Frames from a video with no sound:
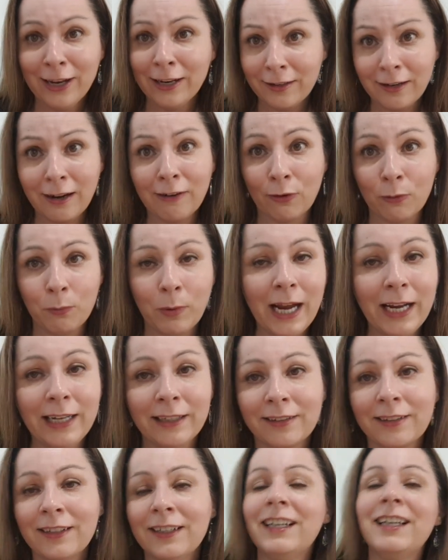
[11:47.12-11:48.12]
You have to
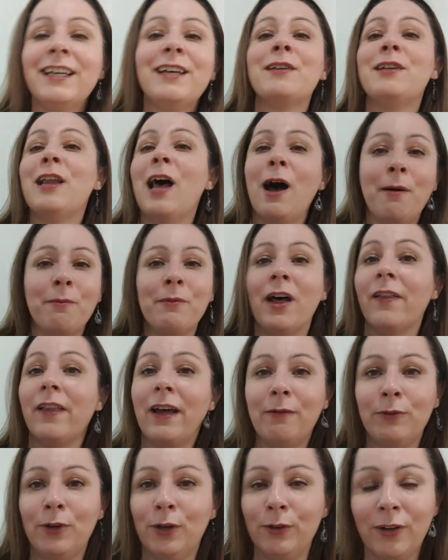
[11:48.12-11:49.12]
wait. No, I'm not
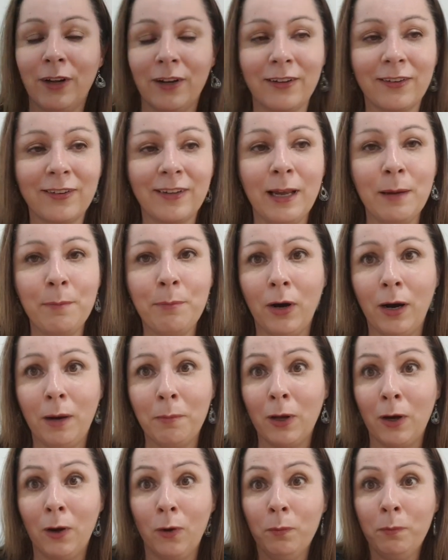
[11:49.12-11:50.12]
that rude, honestly. But
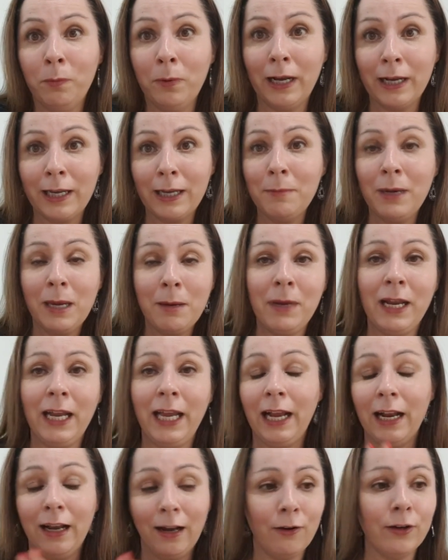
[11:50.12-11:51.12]
I'm like, oh, give me a
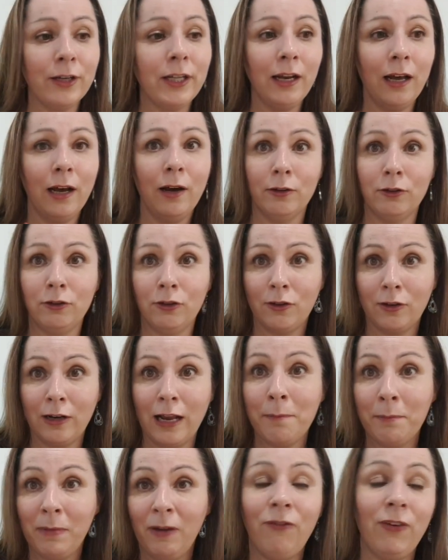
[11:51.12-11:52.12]
minute. Like, you know, just
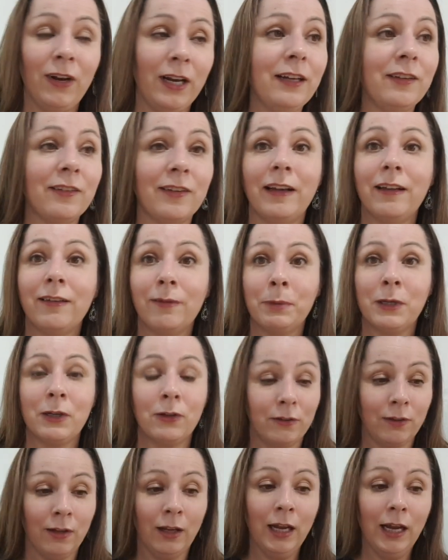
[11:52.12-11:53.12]
let me finish this.
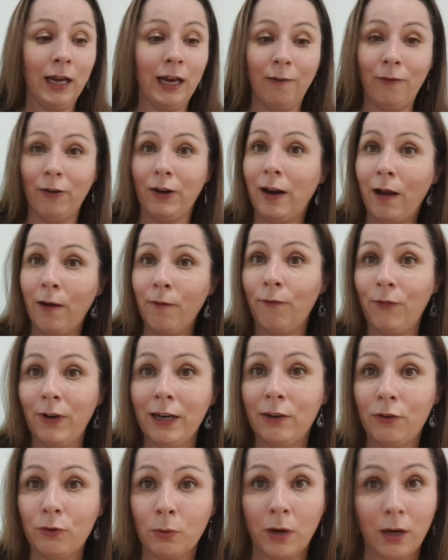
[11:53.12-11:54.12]
Because if I don't
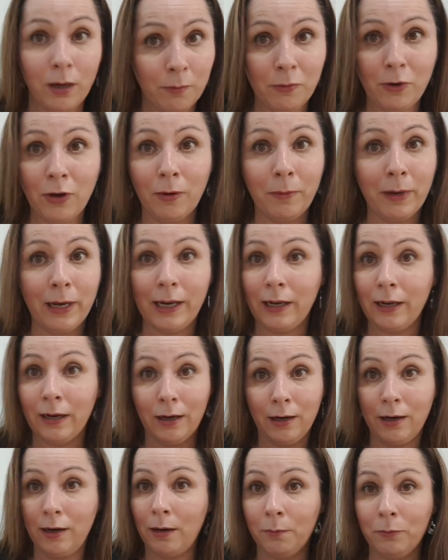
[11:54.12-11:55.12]
finish what I'm doing,
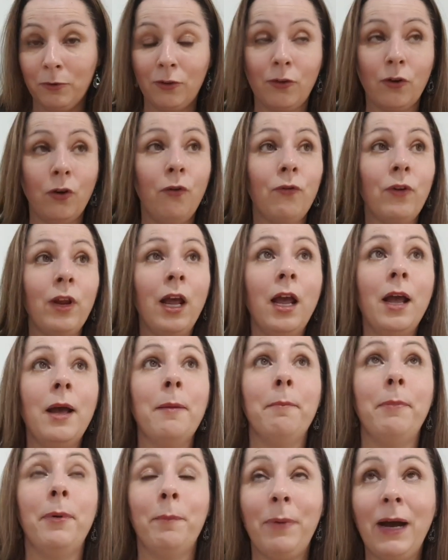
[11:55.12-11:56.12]
I'm stuffed.
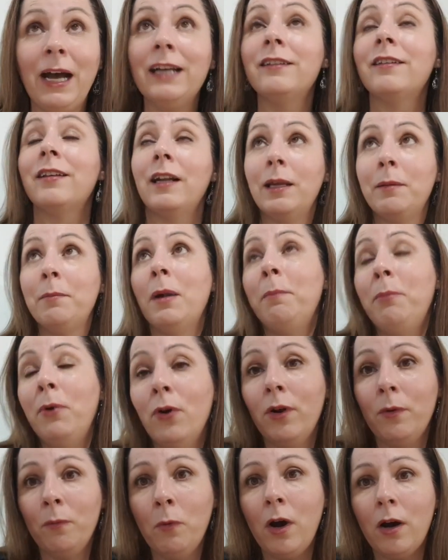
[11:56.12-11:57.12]
But basically, my
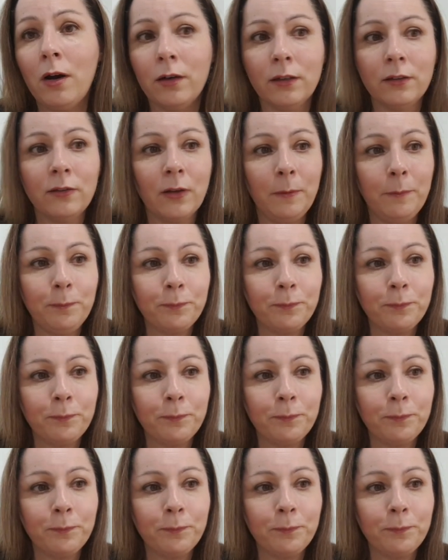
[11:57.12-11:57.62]
point was,